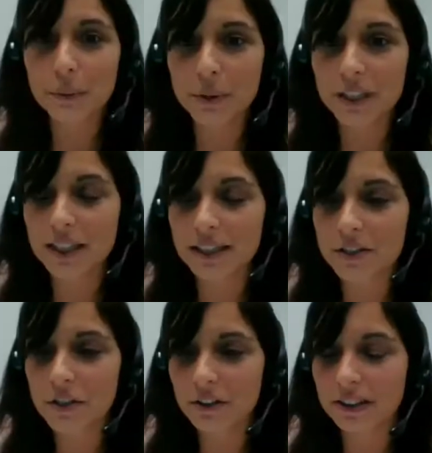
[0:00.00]
will
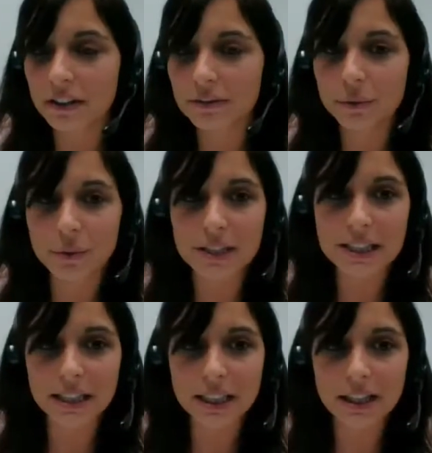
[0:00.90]
share it afterwards
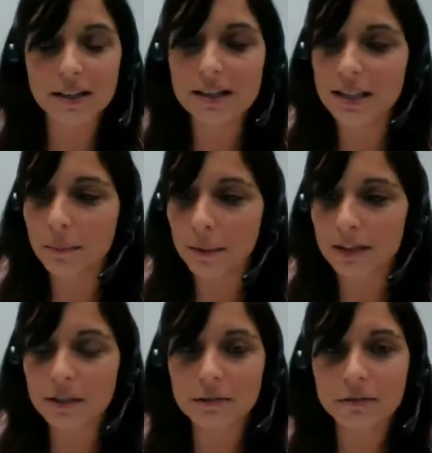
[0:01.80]
in the same page
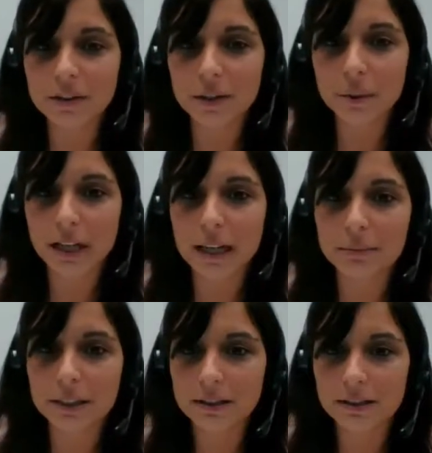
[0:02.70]
of Ducalab
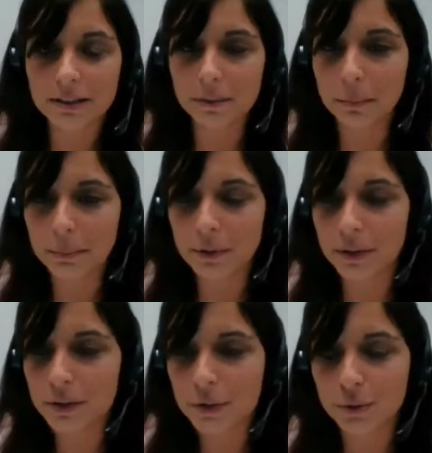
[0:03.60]
that people
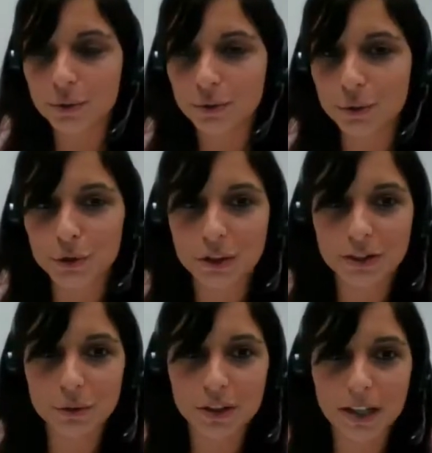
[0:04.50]
used to join
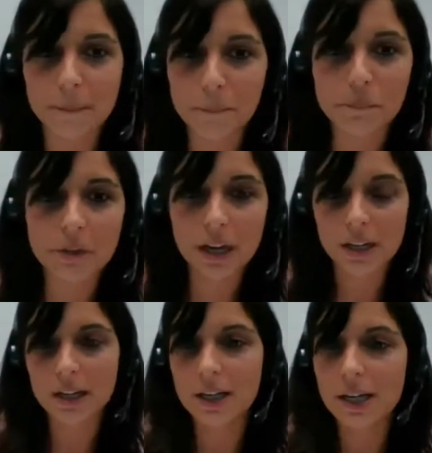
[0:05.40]
today.
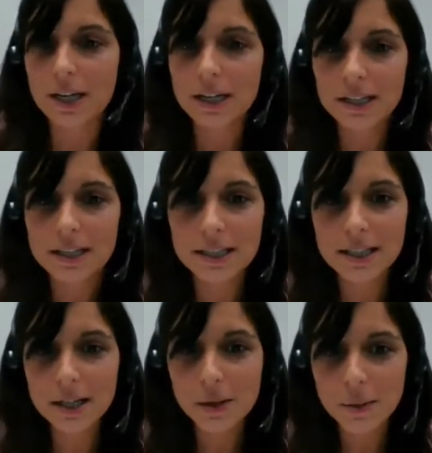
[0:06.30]

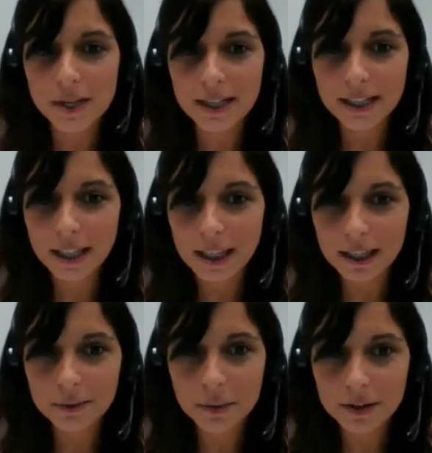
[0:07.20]
So I
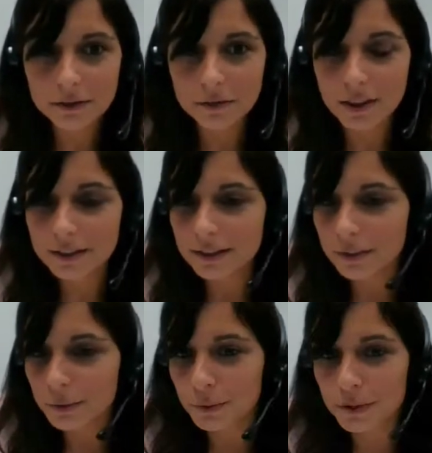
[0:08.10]
think without further
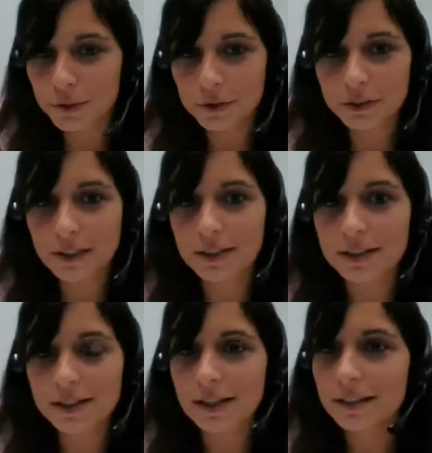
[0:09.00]
ado, we should
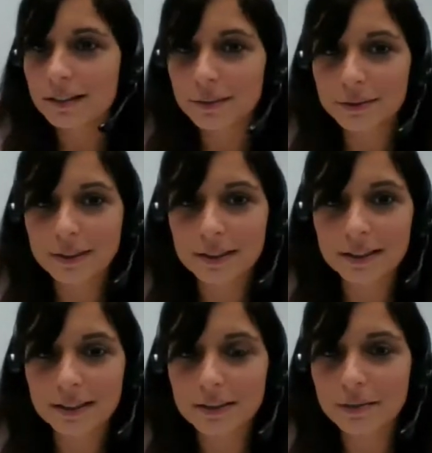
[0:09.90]
start.
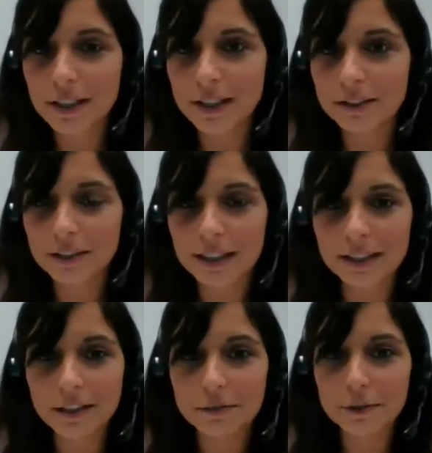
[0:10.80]
Fernando and
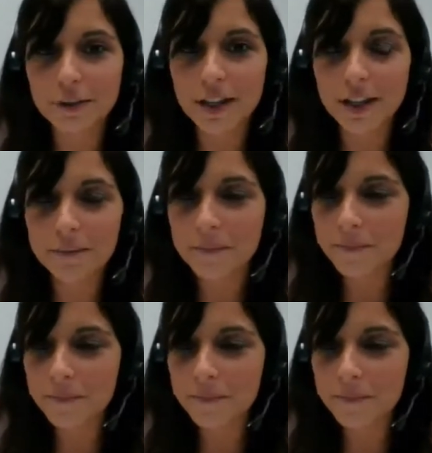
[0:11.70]
Linda, if you're ready.